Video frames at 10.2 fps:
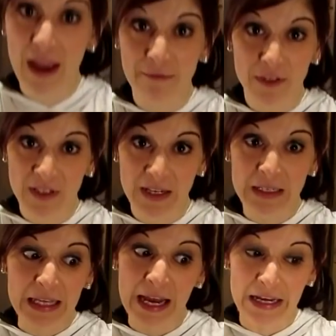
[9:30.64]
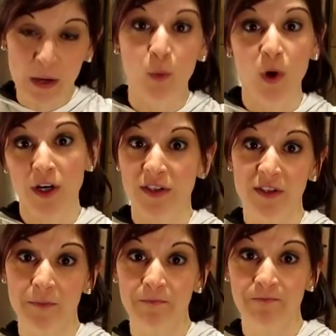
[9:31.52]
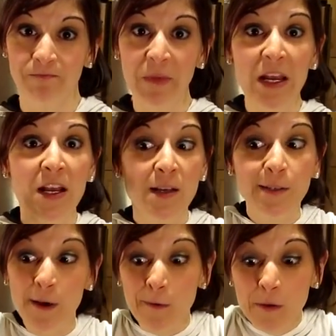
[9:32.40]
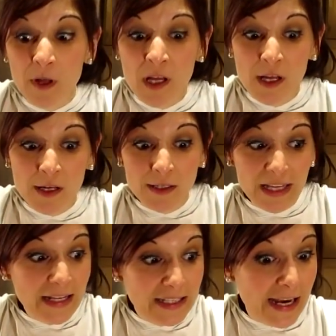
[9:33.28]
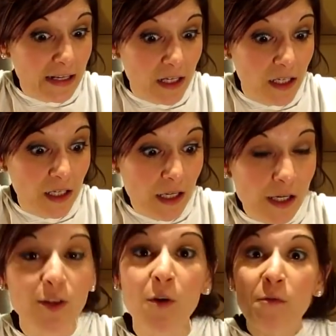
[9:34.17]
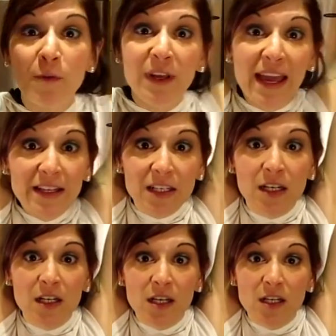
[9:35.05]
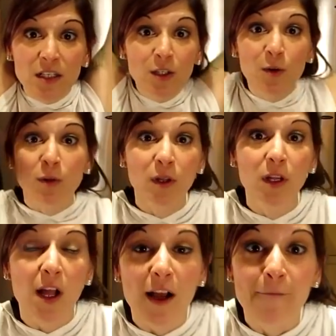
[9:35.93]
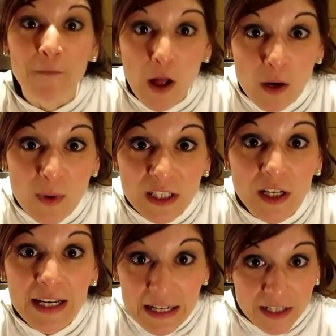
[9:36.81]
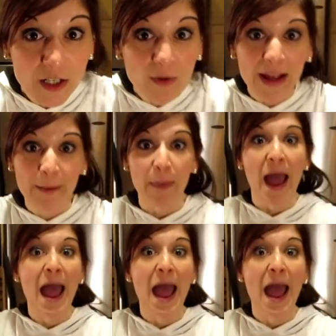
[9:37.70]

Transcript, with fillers: ever since and it works. So that's it. Don't forget to follow us on Instagram